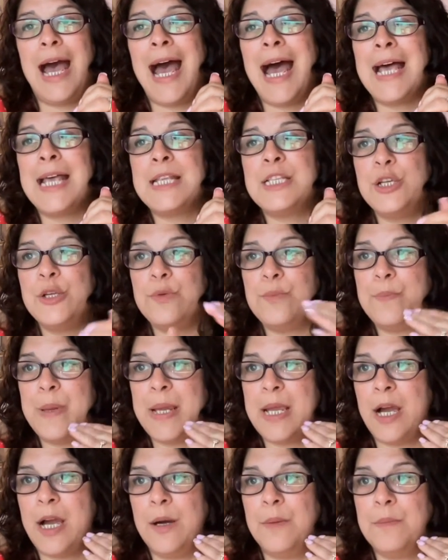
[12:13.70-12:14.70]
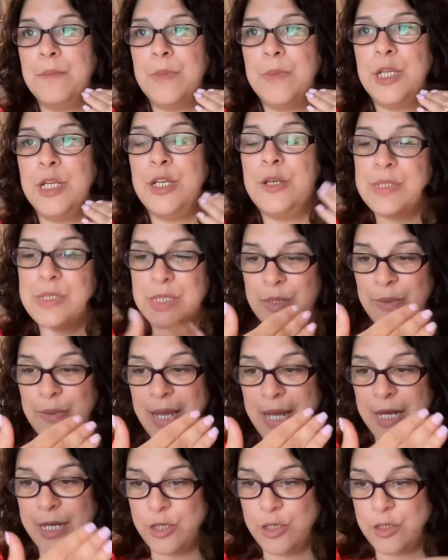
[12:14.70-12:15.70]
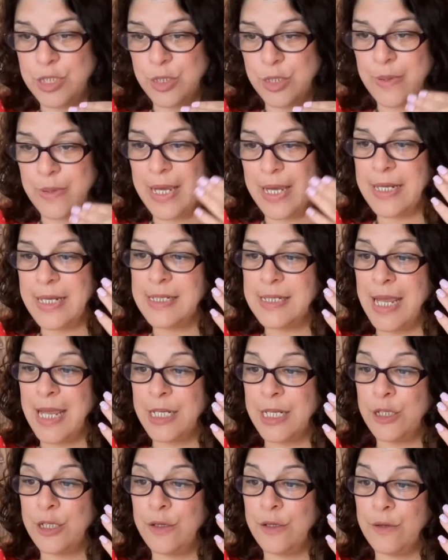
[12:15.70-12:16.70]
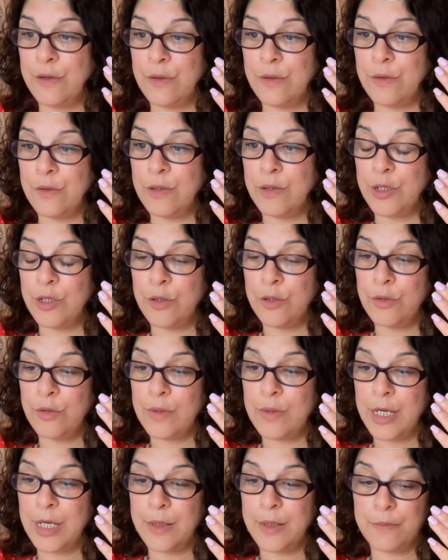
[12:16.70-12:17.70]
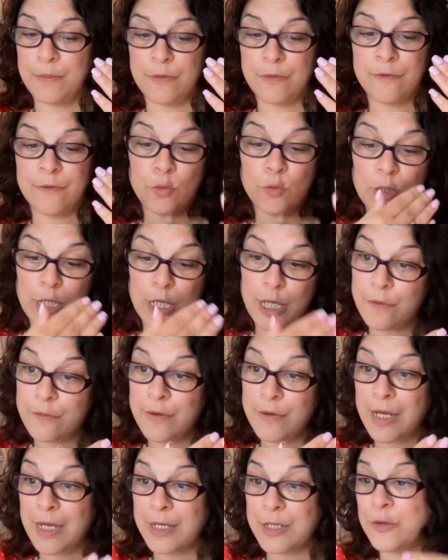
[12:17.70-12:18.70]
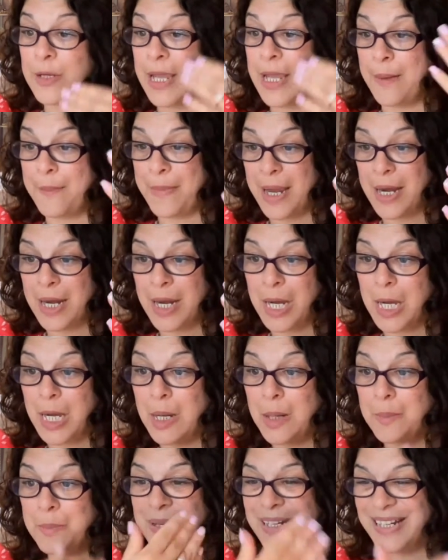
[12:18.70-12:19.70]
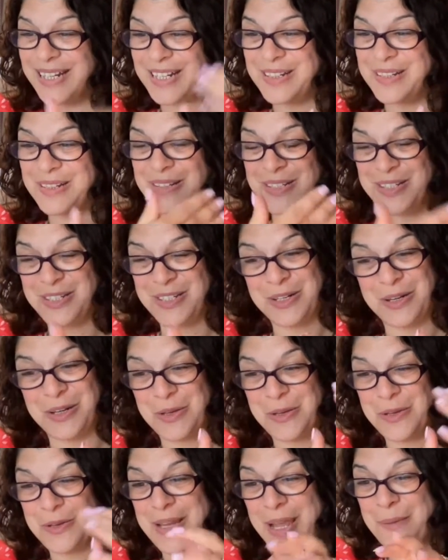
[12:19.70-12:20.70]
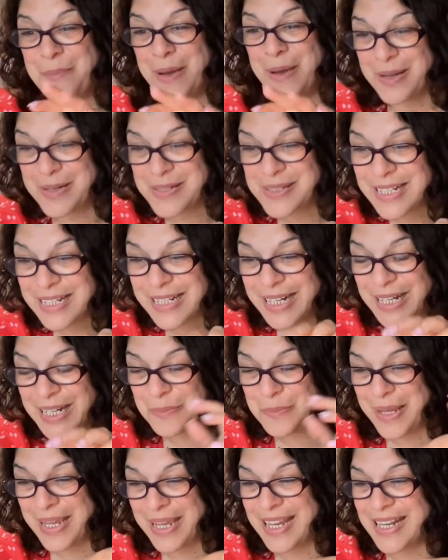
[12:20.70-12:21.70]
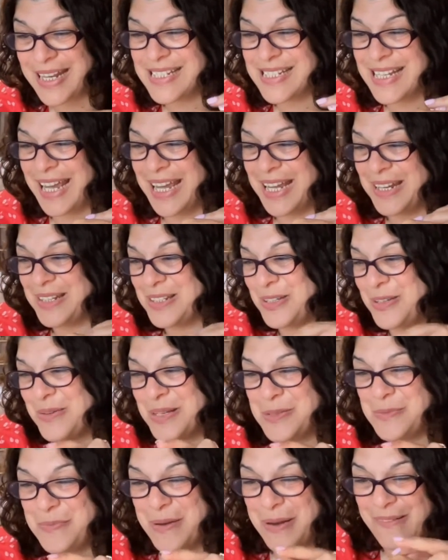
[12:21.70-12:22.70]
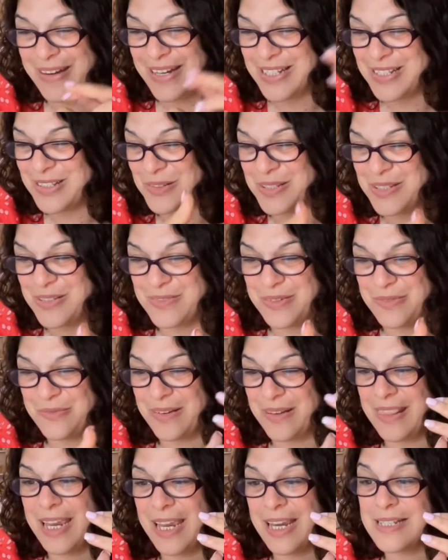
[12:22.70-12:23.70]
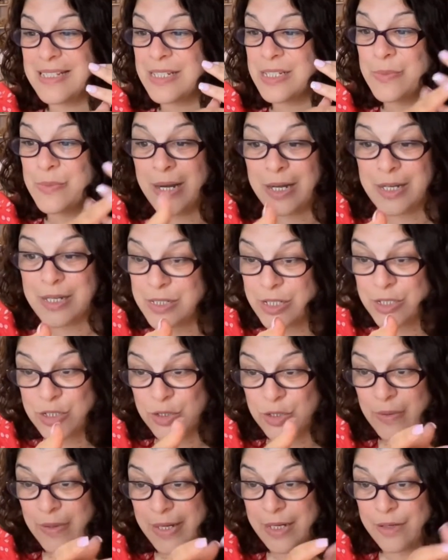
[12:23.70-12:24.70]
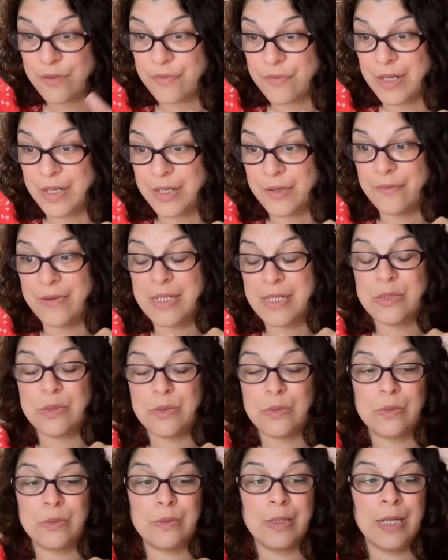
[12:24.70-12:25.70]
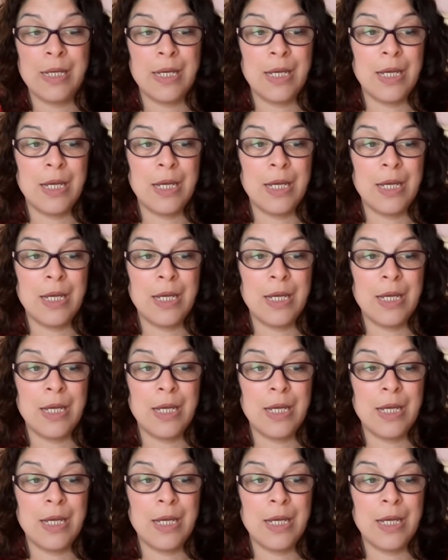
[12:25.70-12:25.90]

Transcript: As you become used to it and you do it and you fall over and you get back up and, you know, you get burnt a little bit and you experience lots of different things as well as the joy and the fun of it all.